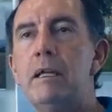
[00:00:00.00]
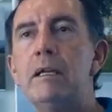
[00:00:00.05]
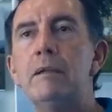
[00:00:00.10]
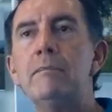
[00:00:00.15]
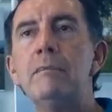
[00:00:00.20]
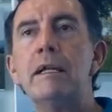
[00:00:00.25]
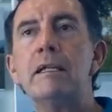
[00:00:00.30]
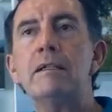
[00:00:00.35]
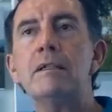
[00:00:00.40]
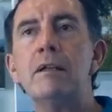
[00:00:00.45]
to me
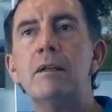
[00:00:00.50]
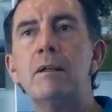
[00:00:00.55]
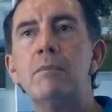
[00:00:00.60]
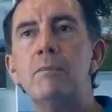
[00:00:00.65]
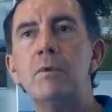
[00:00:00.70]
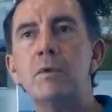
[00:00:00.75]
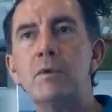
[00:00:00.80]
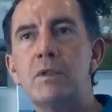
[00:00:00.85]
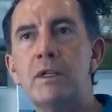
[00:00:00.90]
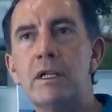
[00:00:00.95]
it makes a
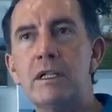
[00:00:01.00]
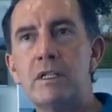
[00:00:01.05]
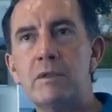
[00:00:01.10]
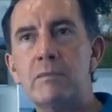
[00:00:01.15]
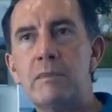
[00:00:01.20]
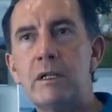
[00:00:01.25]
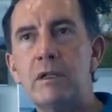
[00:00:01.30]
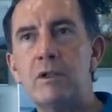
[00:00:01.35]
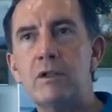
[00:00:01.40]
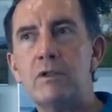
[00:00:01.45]
lot more
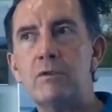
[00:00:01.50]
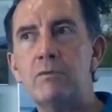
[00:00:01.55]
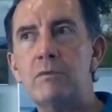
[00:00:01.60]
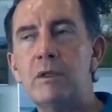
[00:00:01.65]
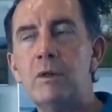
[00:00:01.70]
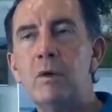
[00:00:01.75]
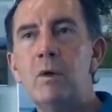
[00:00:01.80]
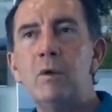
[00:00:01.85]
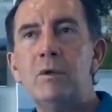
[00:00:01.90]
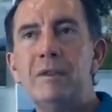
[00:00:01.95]
sense
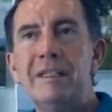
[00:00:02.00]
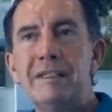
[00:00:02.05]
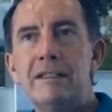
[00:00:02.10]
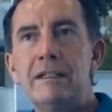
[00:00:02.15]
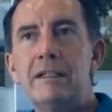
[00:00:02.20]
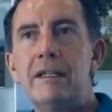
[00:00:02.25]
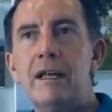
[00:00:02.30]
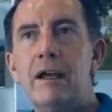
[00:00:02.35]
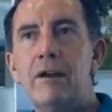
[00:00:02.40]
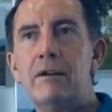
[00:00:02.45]
because we all
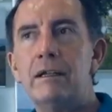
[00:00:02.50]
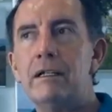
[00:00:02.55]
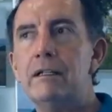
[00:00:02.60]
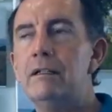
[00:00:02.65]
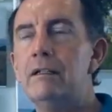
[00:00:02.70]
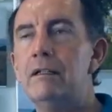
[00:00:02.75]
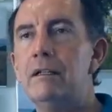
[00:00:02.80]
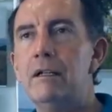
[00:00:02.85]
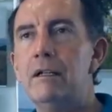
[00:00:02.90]
need to carry